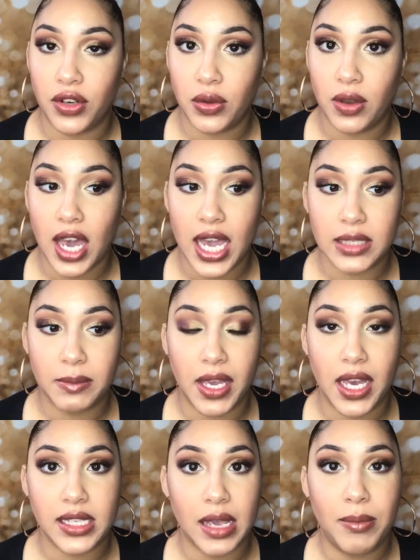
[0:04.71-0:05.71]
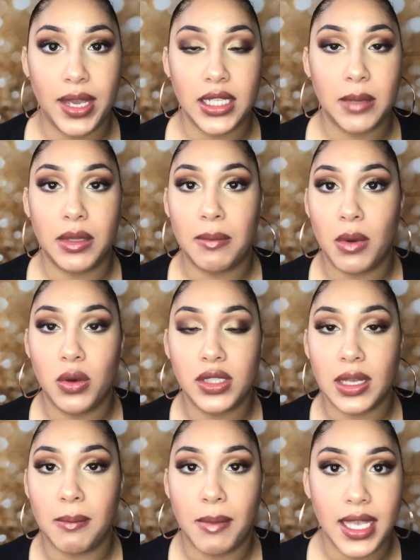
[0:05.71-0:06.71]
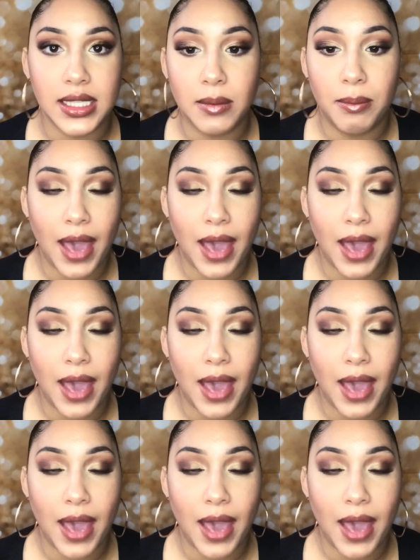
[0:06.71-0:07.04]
for you guys because I picked up the most amazing